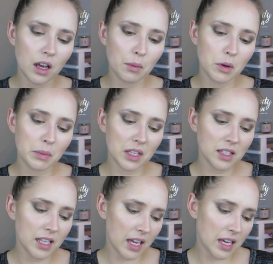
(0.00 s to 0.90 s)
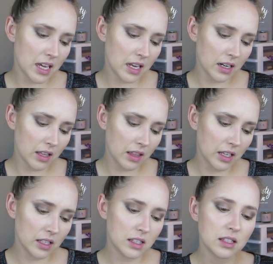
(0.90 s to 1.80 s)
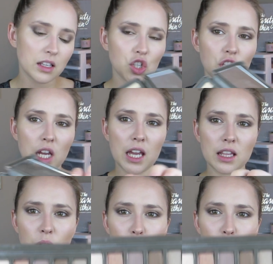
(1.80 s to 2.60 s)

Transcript: I'm going to be taking this shade